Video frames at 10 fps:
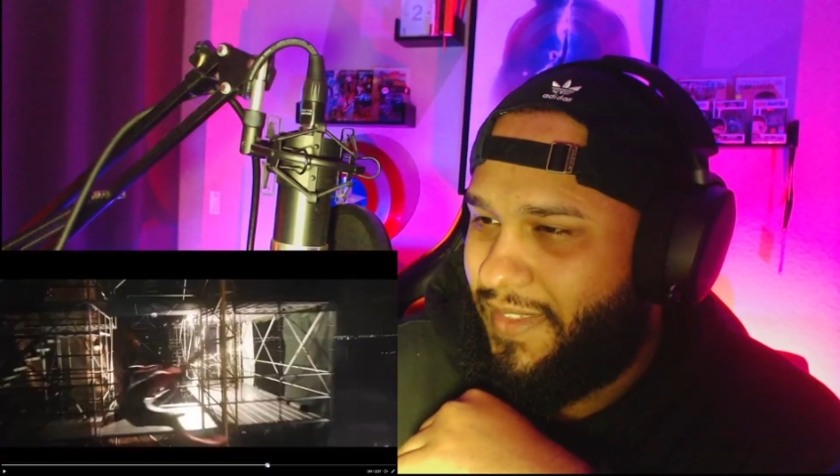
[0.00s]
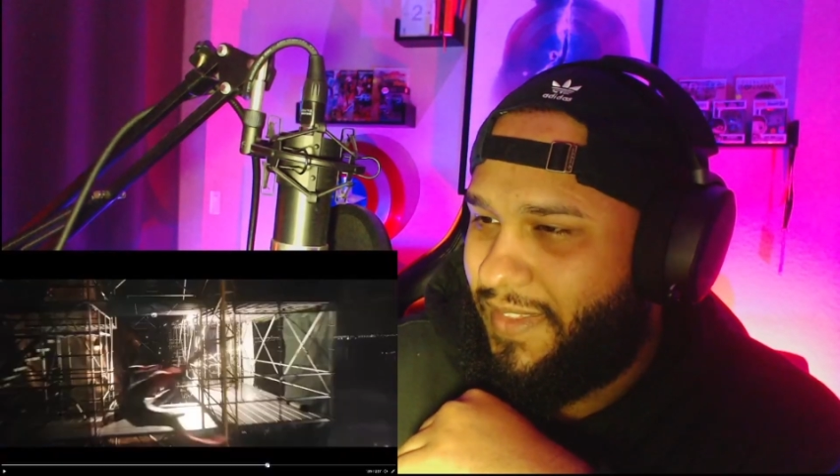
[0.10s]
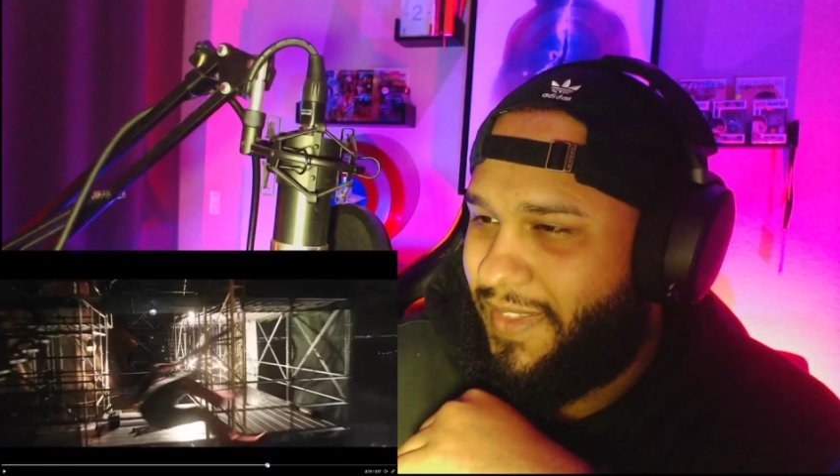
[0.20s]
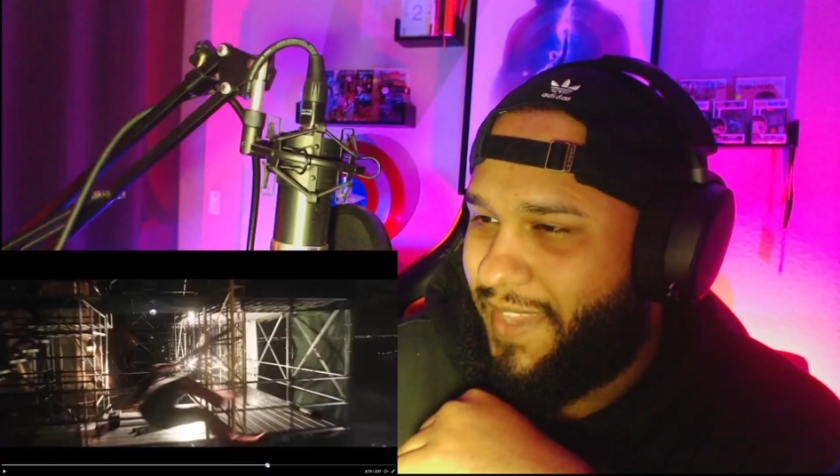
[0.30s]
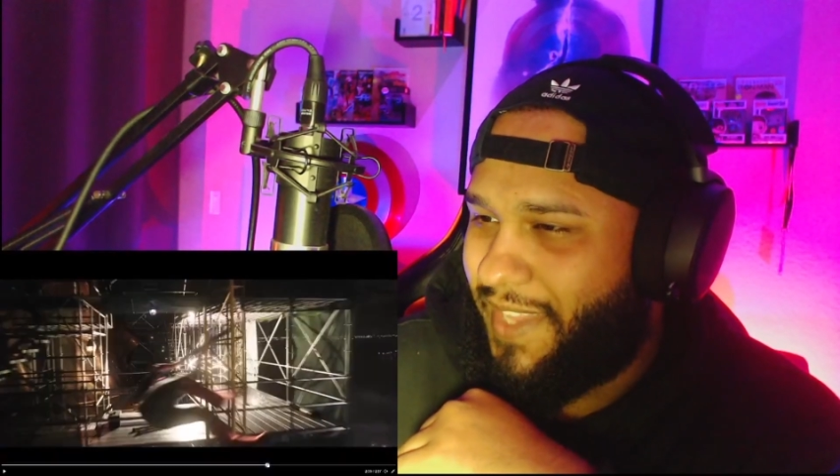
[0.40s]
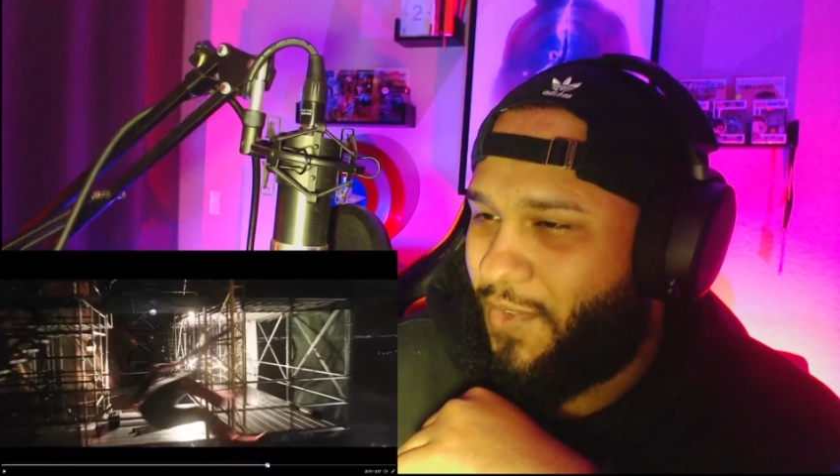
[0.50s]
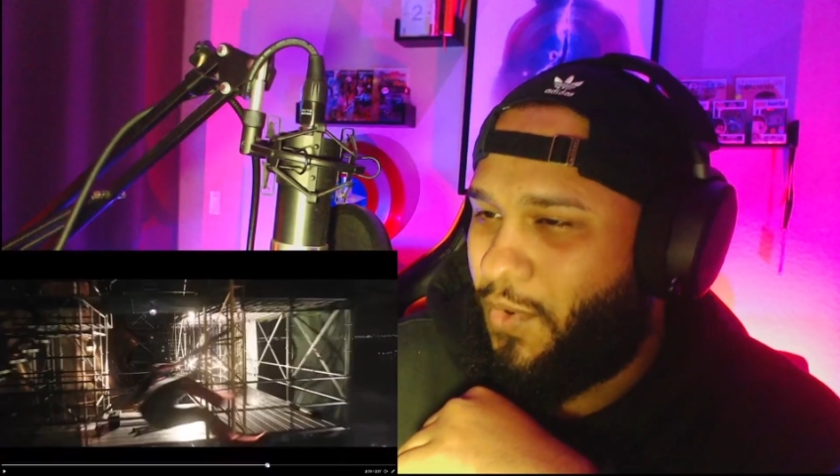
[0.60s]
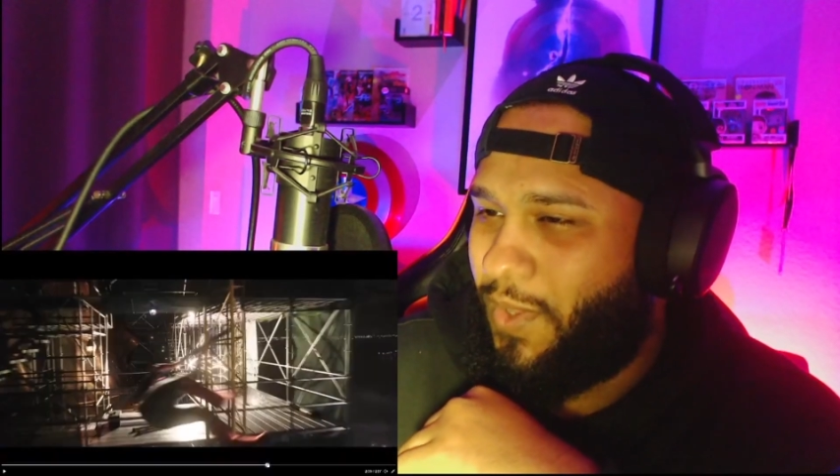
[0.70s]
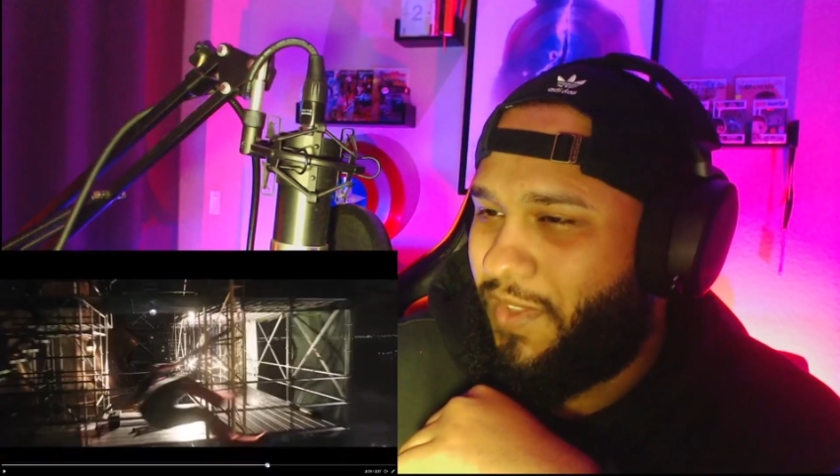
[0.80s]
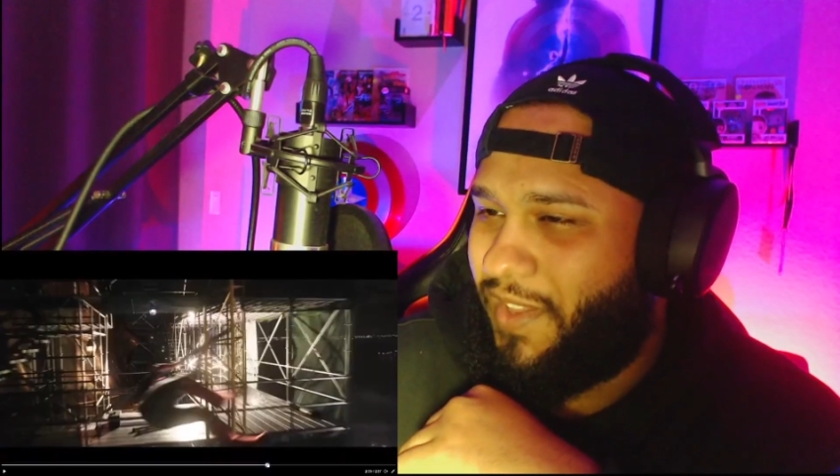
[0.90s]
That's a cool
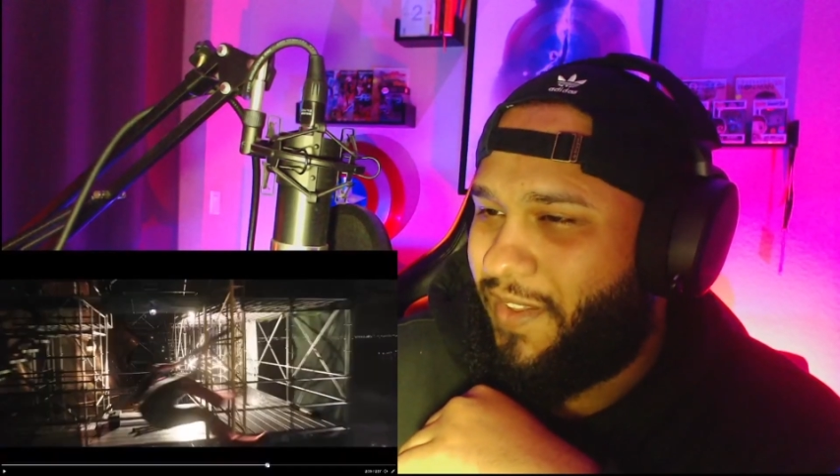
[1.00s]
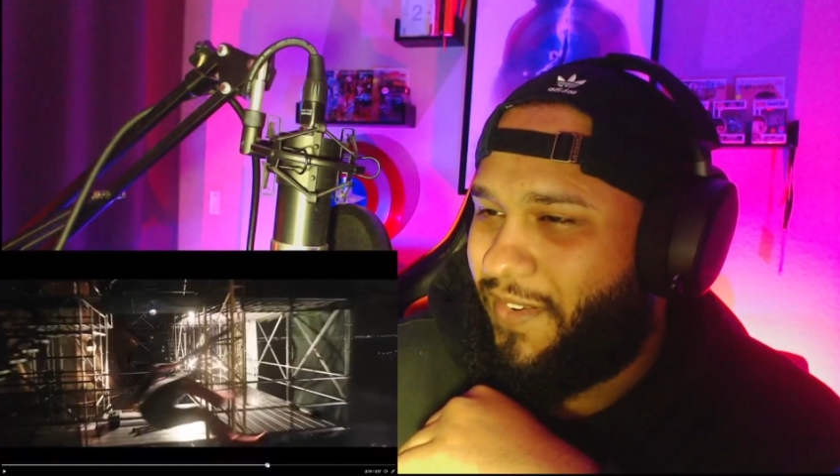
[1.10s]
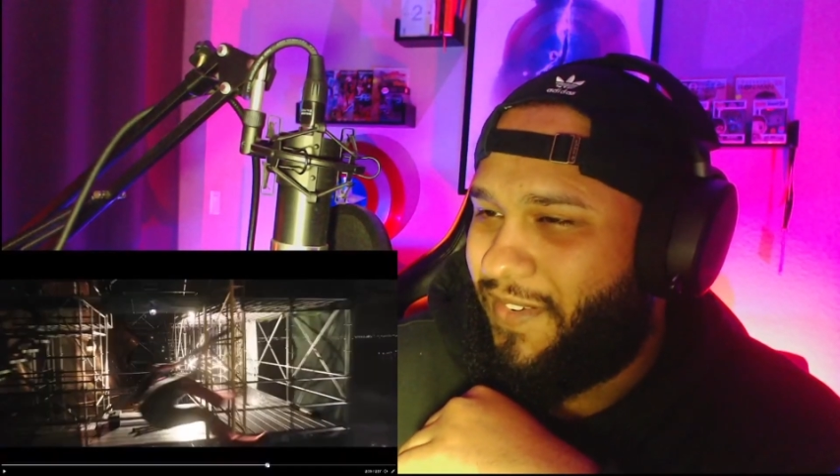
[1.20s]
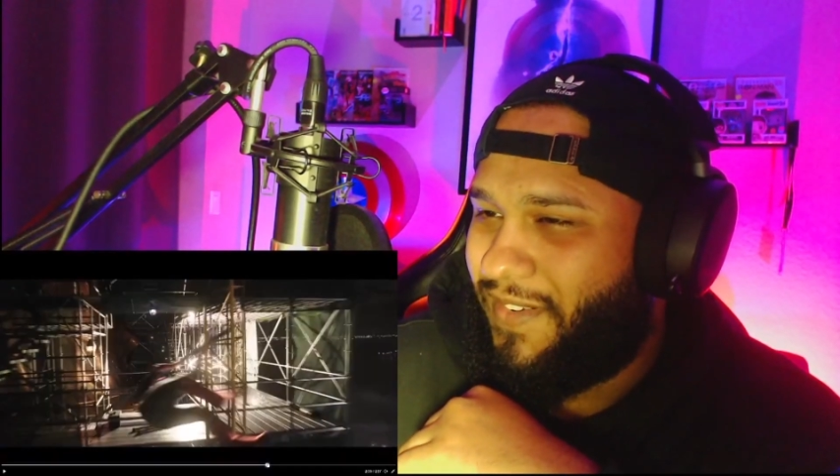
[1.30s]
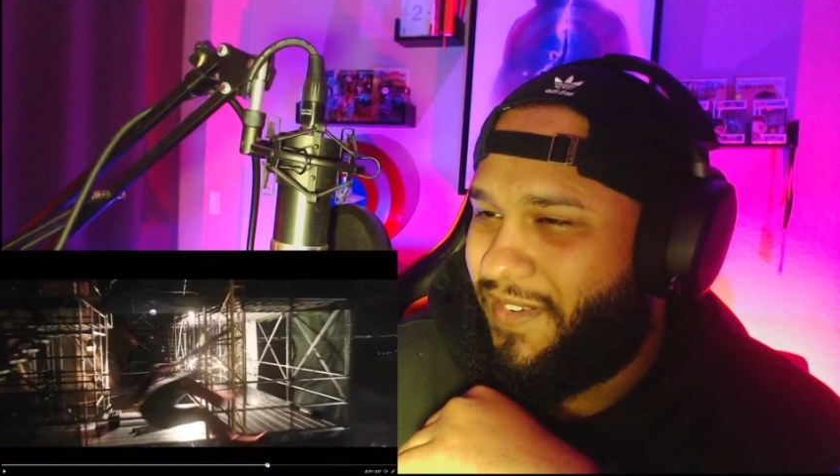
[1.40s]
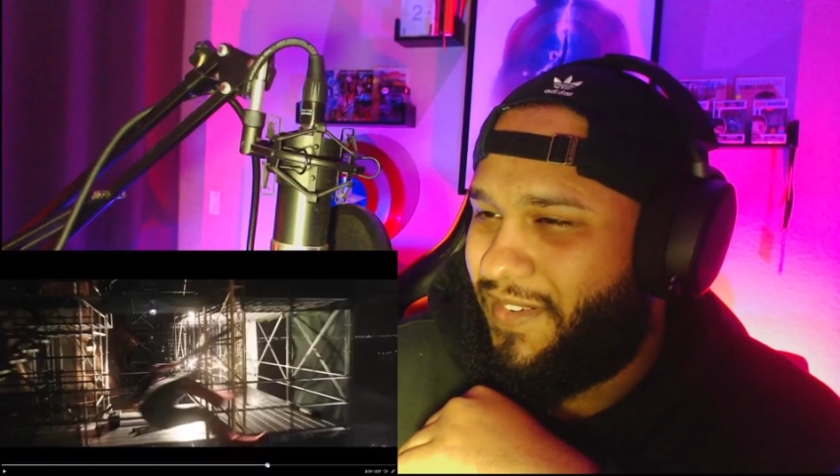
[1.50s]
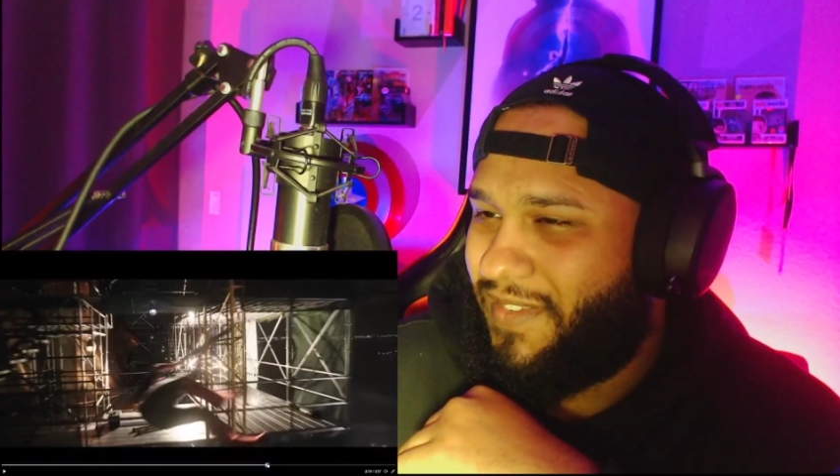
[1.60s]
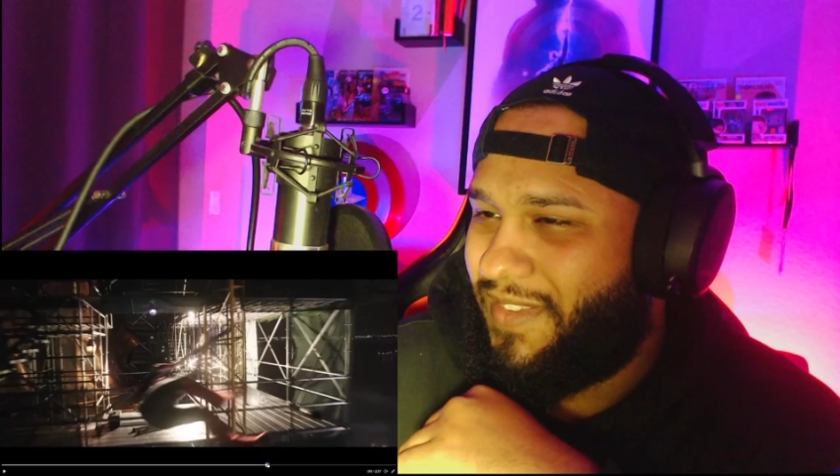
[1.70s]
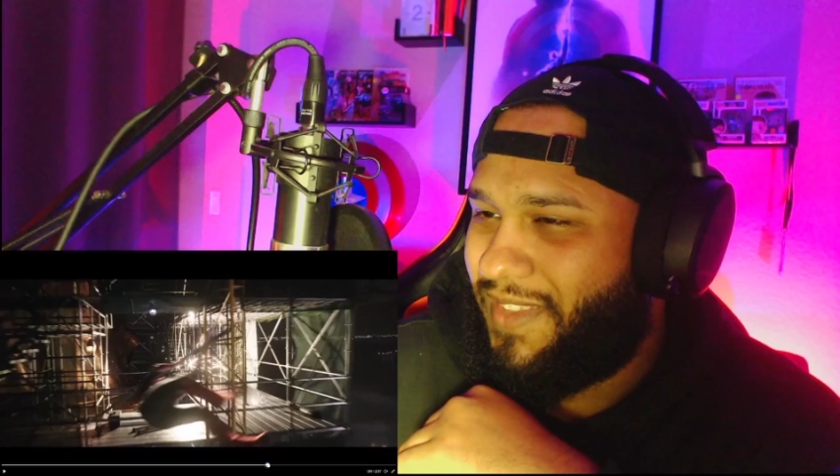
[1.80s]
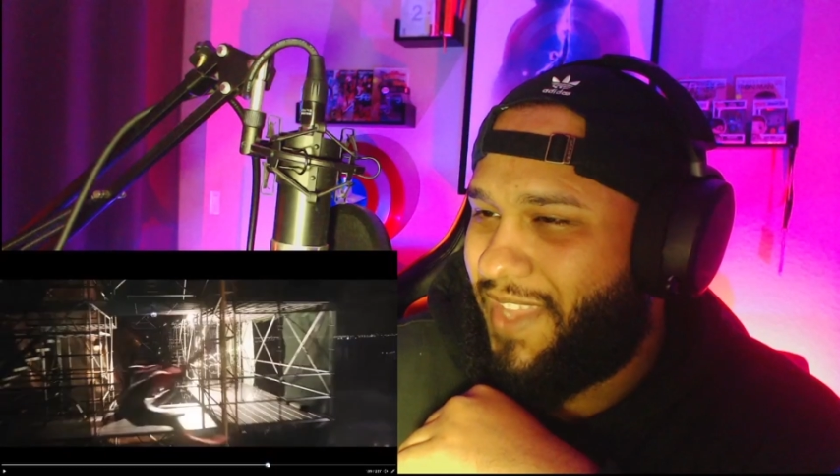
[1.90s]
little detail.
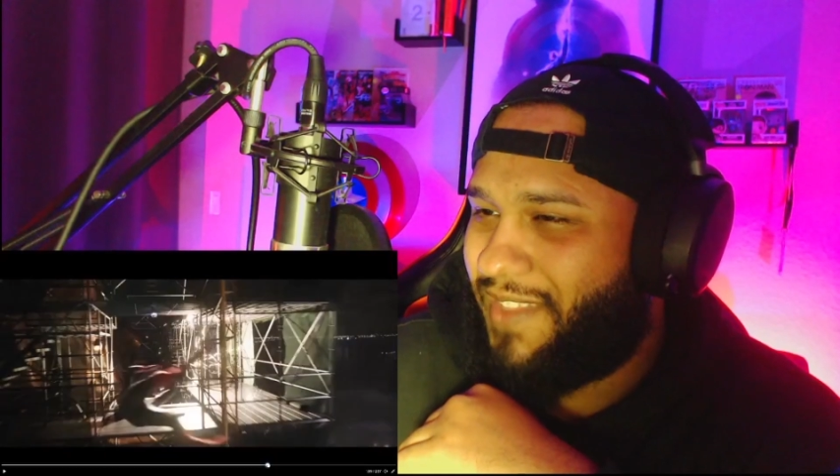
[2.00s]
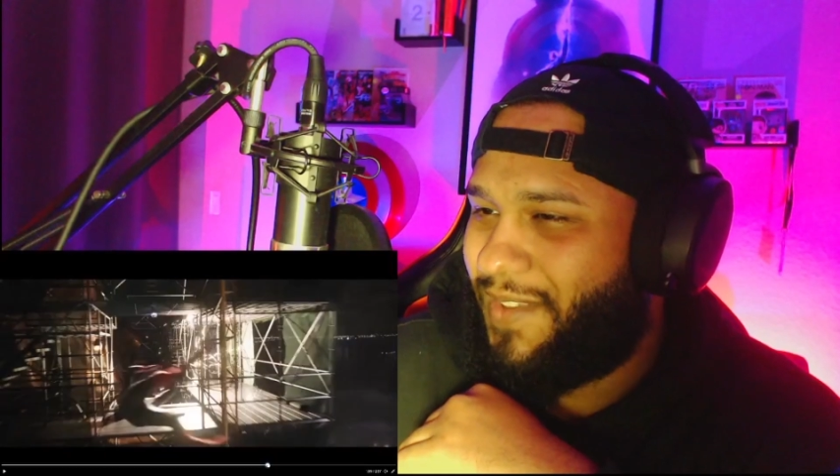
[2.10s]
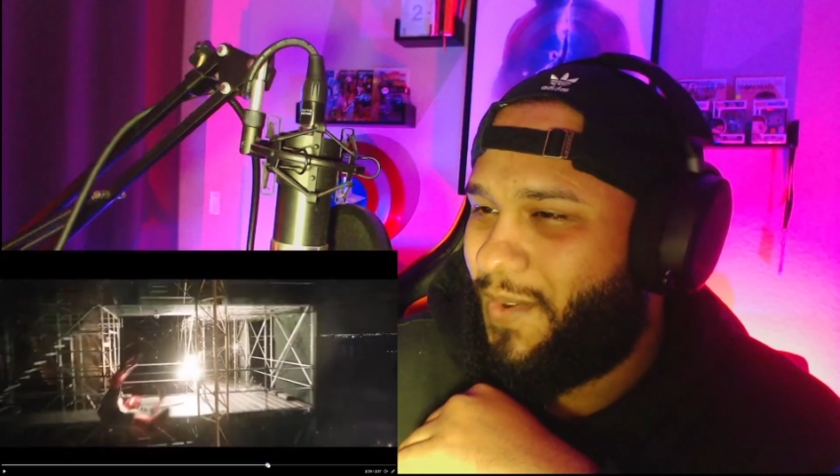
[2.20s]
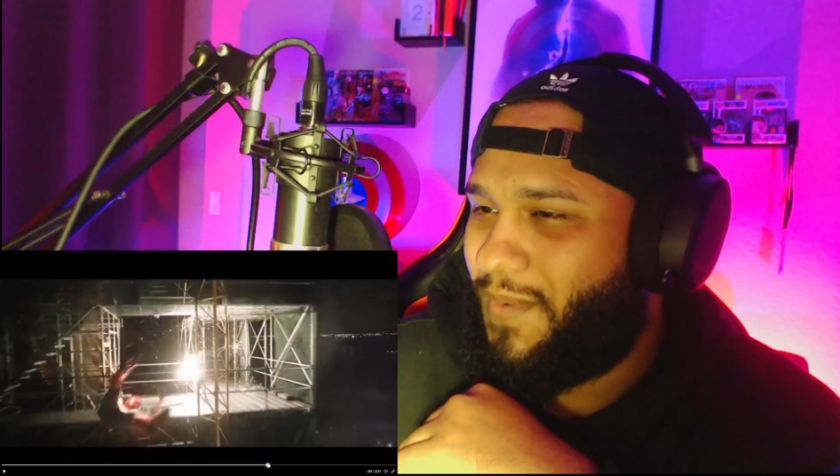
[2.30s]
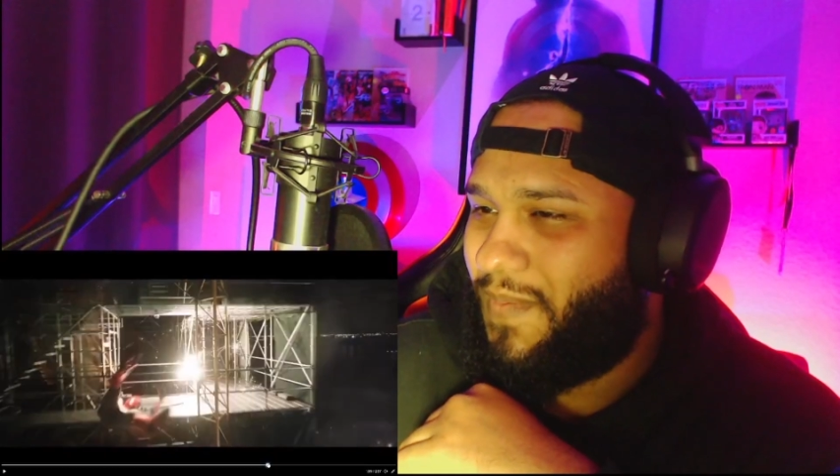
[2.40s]
That's dope.